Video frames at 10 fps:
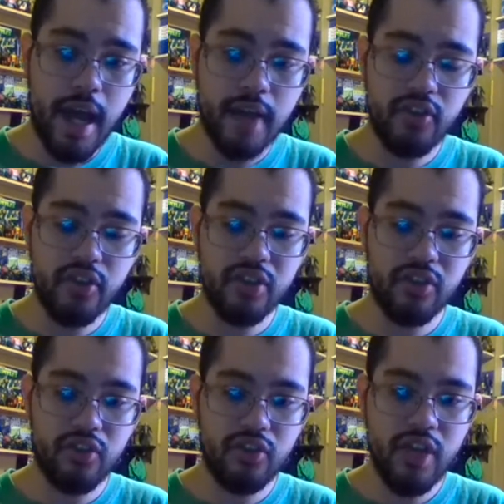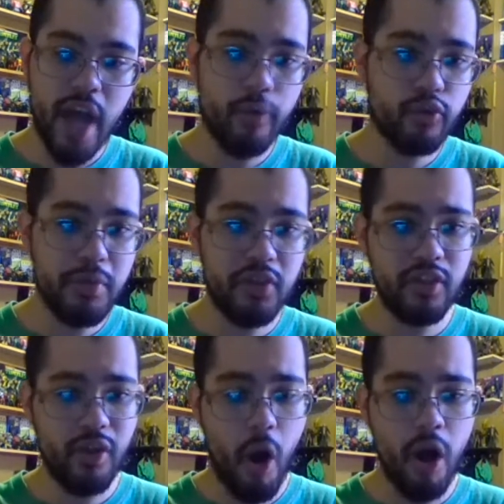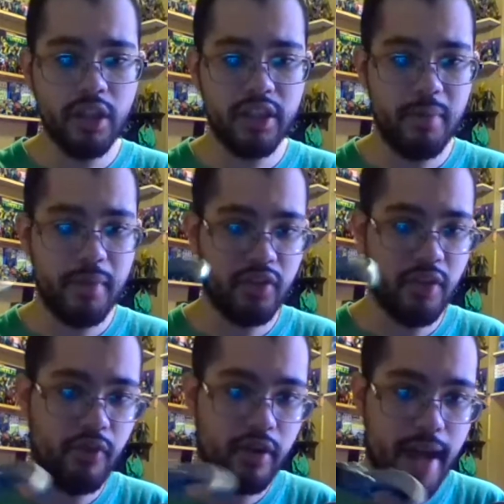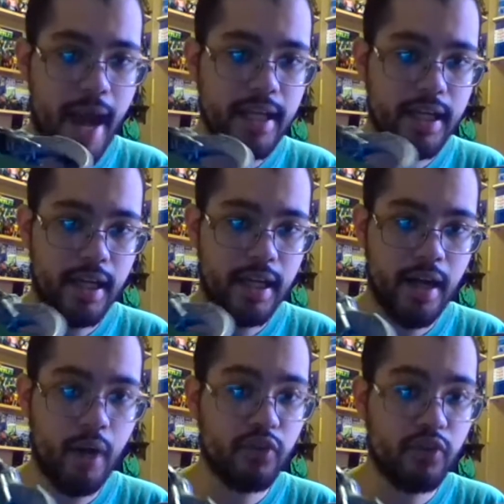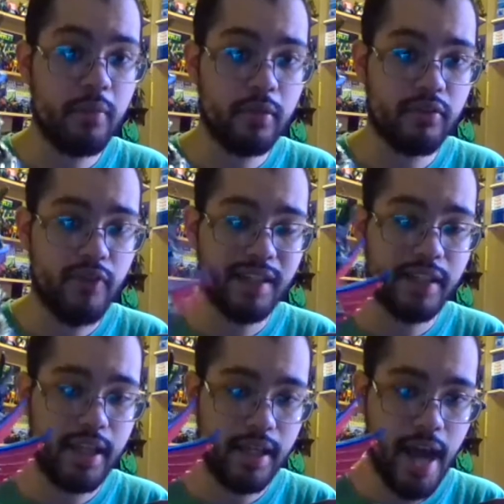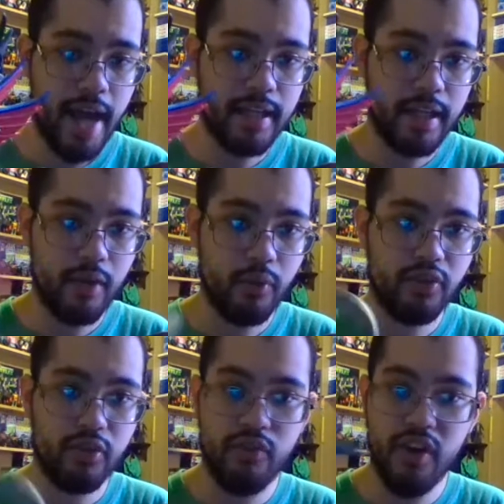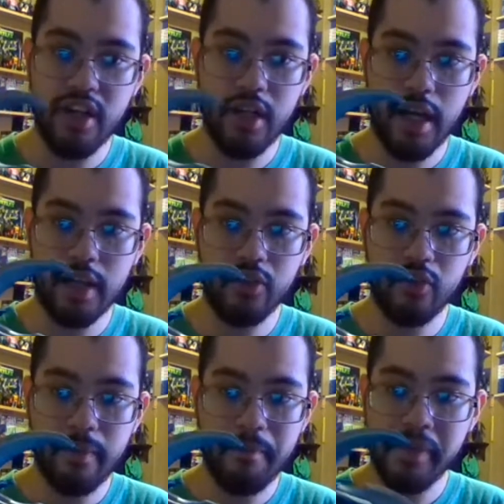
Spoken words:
As you can see, I was missing all of them except for Gigan. I was able to finally get Gigan, which is very nice.